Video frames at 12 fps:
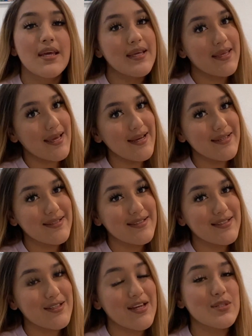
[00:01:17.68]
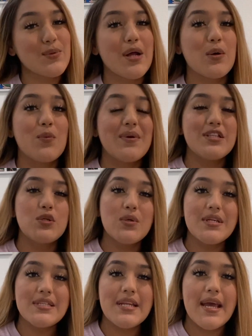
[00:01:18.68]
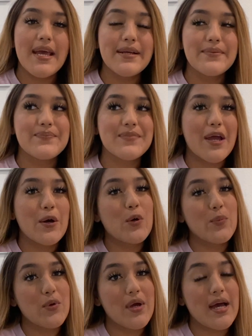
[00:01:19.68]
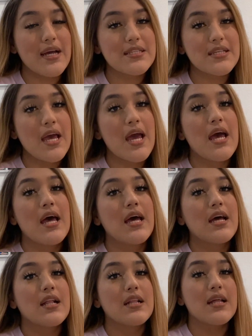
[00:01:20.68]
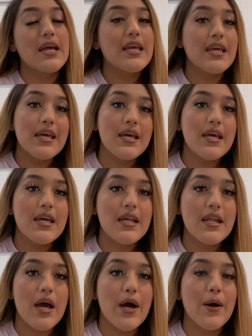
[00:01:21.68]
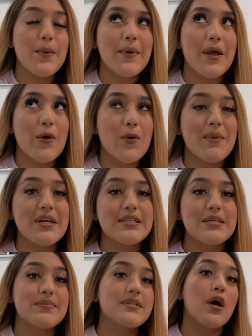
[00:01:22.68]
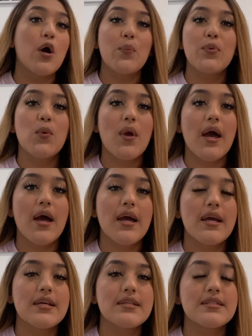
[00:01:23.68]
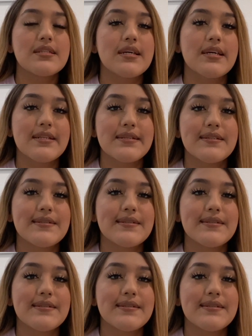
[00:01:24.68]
yeah, so that's what I will be doing today. I hope you guys like it. I hope my tips help you guys. And